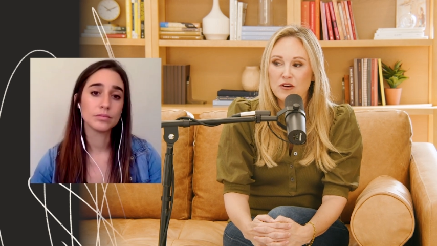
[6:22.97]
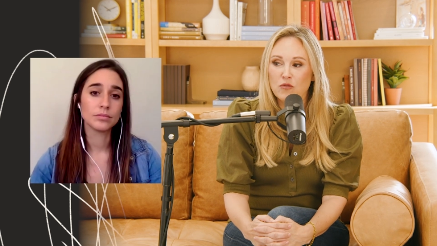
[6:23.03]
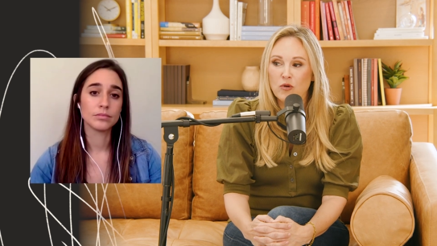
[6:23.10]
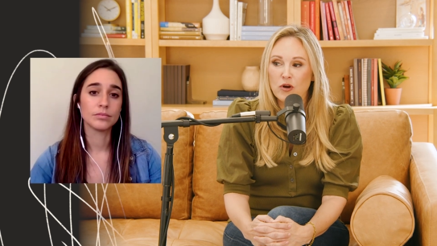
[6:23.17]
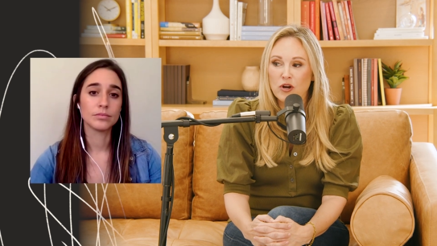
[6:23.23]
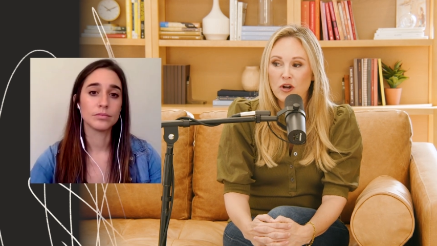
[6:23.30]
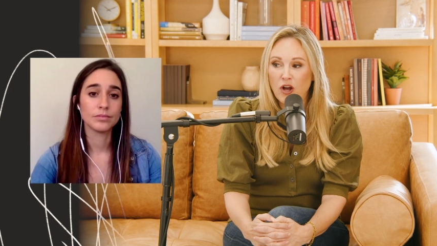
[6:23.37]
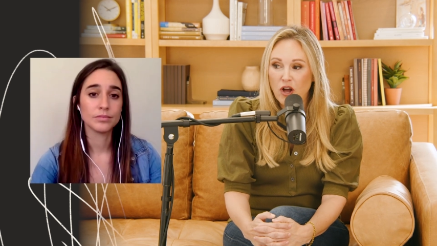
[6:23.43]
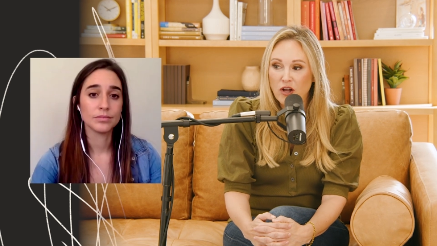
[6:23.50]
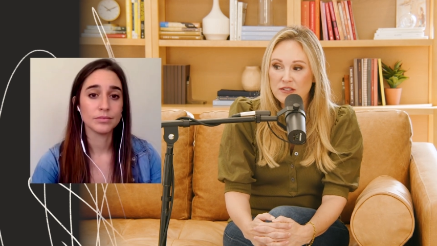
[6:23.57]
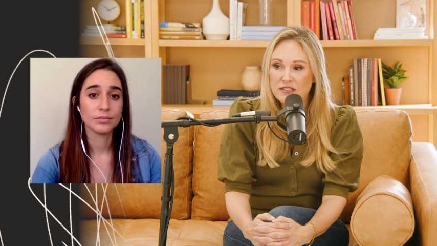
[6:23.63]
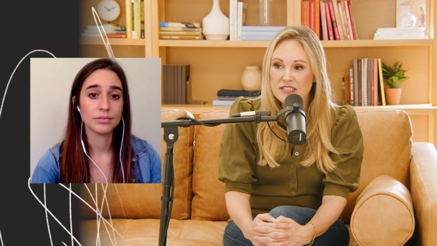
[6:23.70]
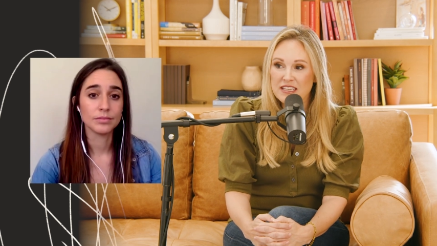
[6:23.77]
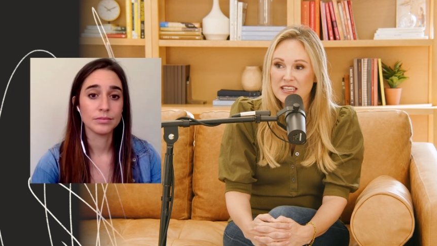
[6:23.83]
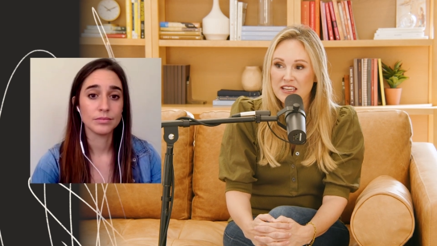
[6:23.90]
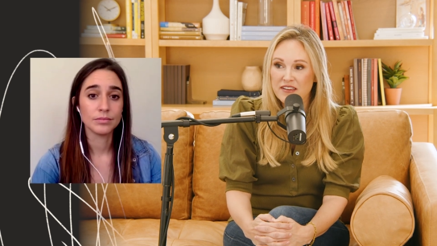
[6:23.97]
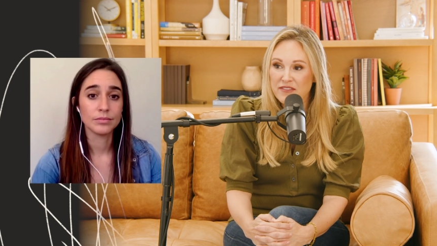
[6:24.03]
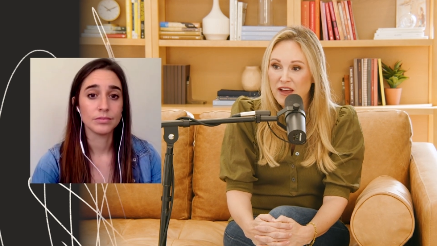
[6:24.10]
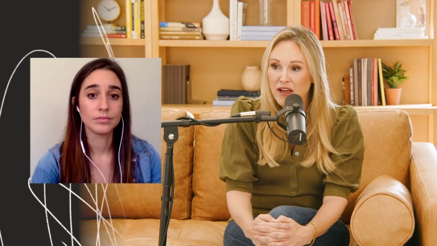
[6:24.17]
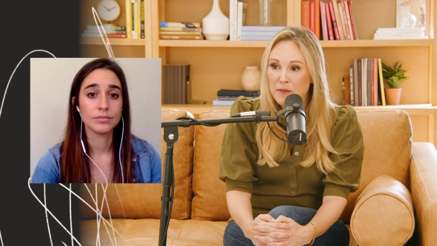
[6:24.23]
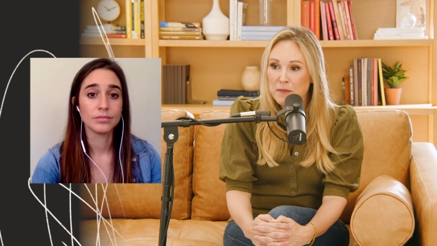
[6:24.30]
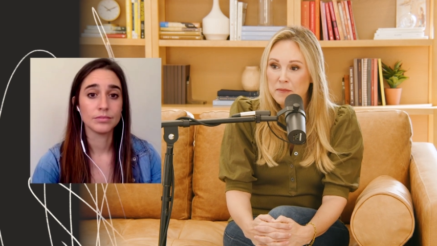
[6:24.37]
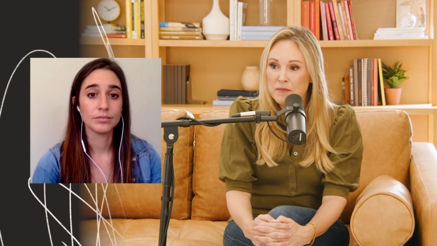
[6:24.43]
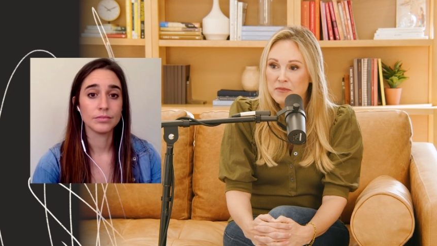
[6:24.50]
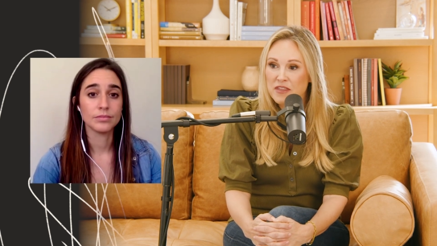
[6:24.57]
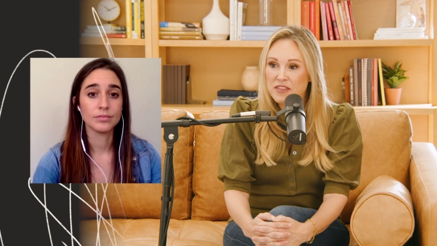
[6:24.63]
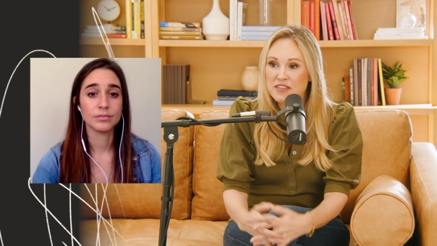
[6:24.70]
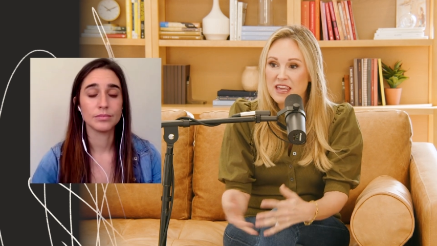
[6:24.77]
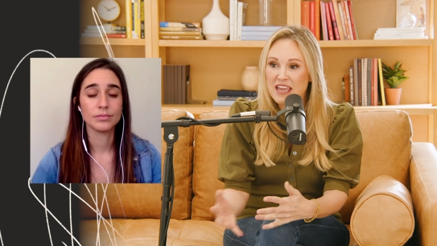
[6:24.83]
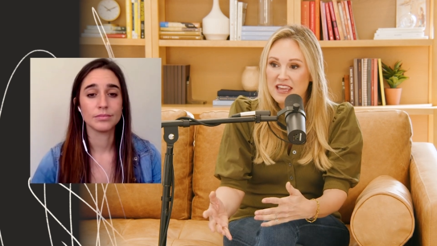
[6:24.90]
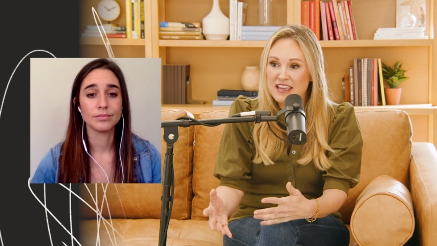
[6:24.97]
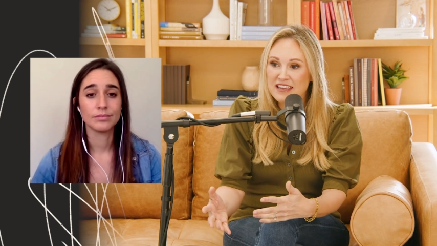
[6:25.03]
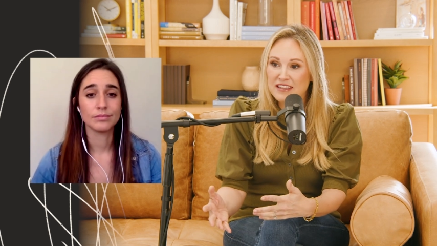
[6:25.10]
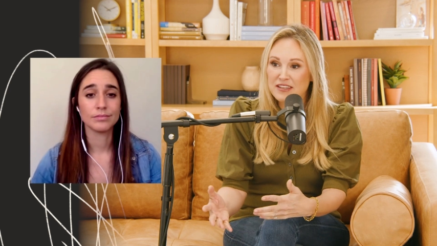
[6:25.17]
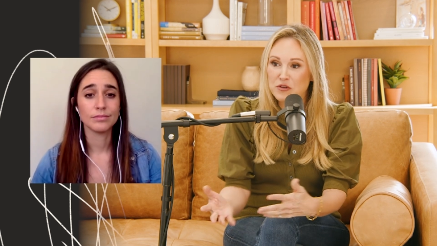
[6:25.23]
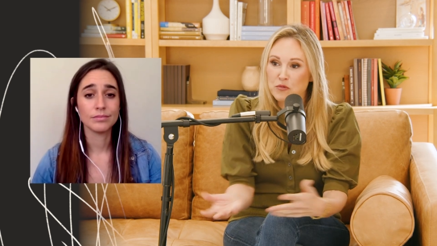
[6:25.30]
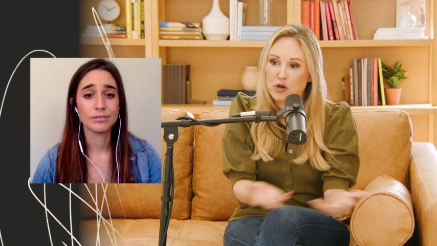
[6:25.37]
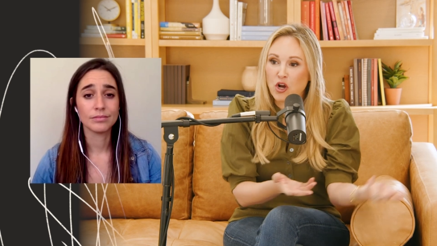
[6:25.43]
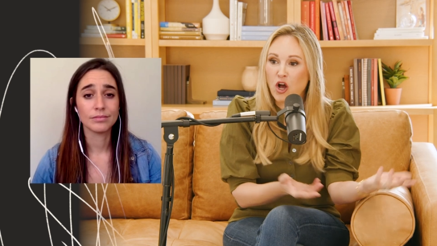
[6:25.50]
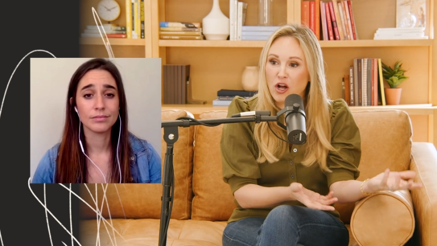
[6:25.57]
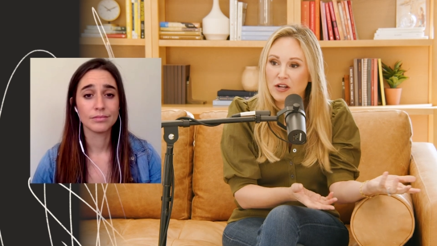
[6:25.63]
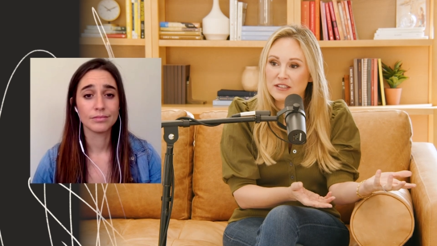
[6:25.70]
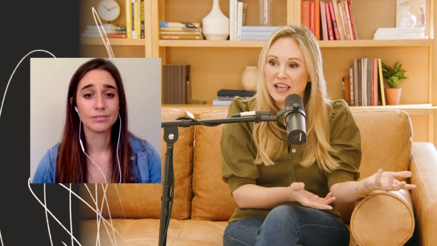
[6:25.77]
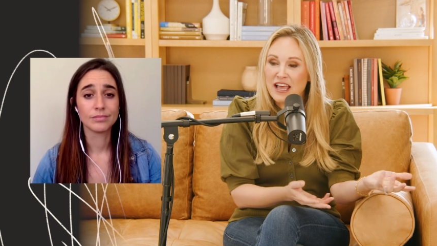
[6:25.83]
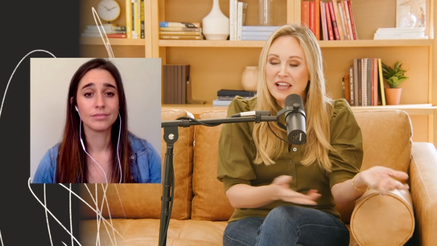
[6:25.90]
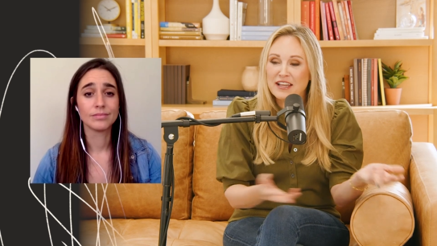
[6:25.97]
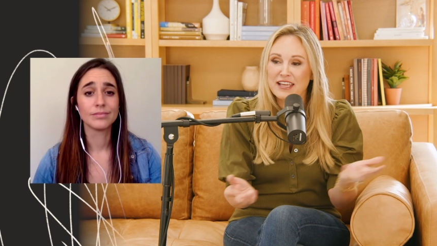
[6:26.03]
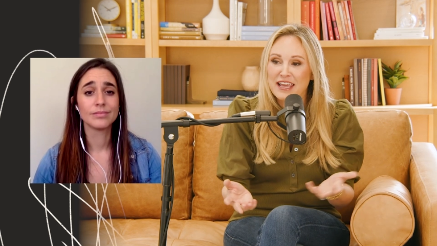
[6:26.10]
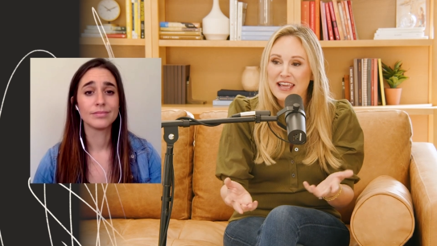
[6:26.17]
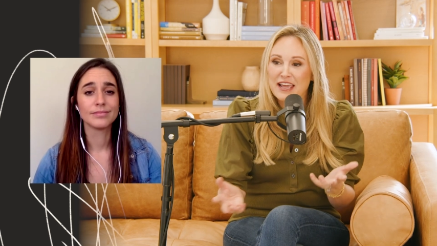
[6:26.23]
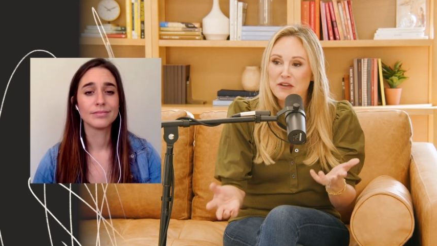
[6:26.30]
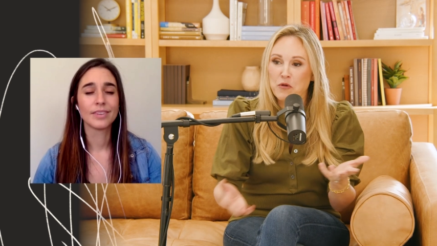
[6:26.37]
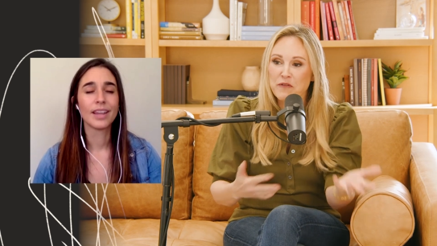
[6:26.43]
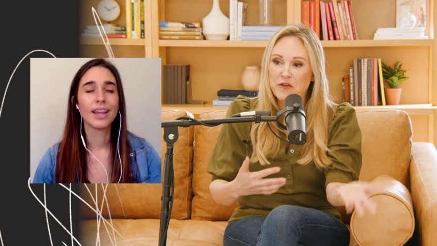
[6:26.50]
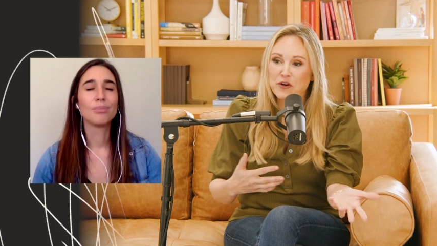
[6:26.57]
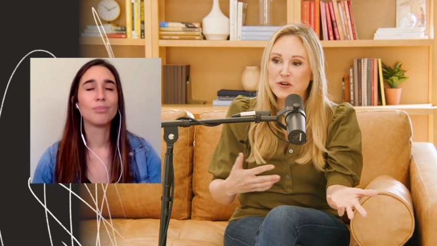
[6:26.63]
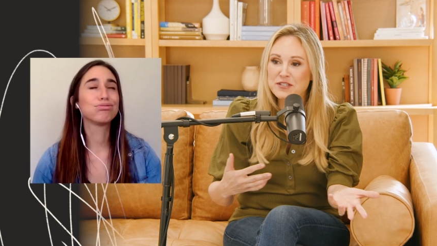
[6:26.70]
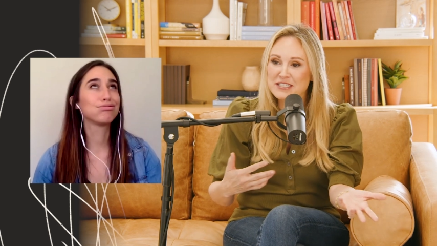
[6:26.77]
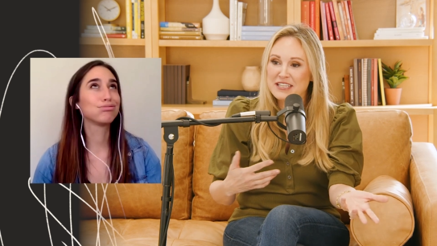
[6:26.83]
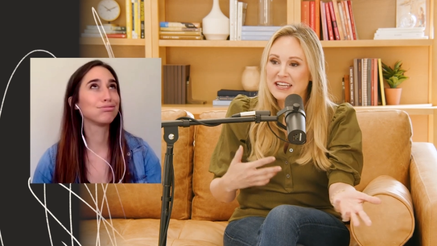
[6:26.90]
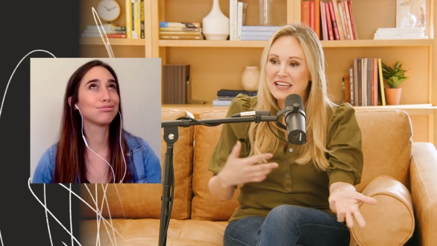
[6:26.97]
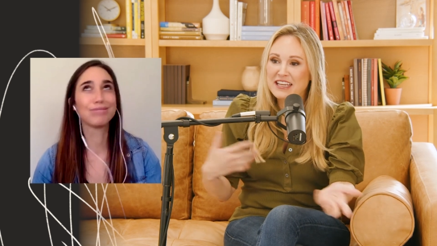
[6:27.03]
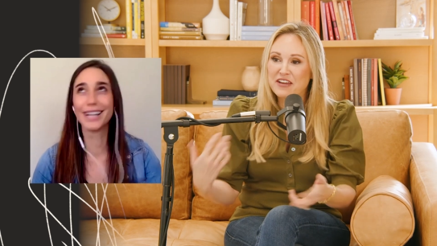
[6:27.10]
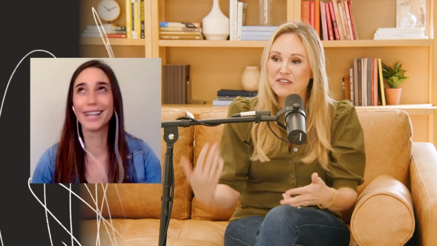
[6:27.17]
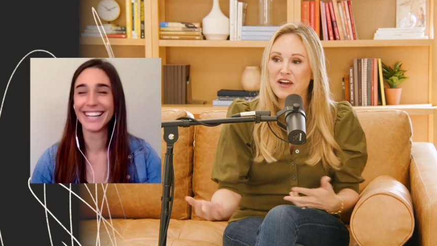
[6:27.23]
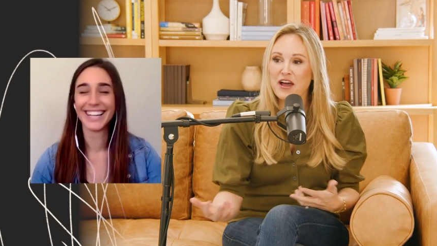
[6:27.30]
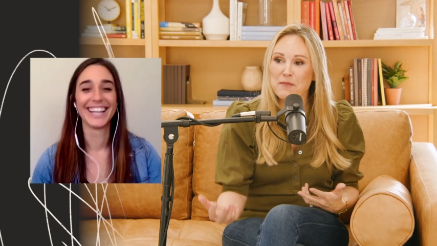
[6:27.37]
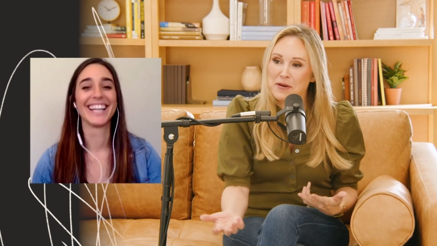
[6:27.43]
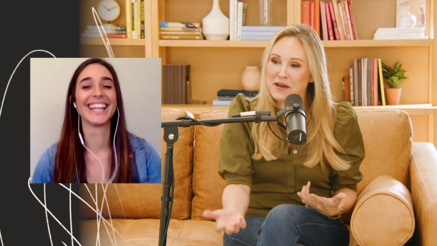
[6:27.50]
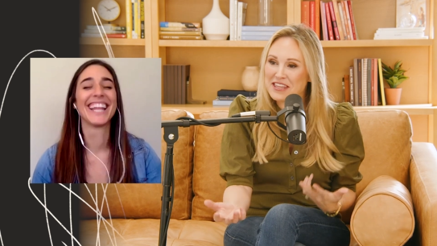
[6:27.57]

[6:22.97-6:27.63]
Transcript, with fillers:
Speaker 1: were called to give up the thing you were called like reverse give up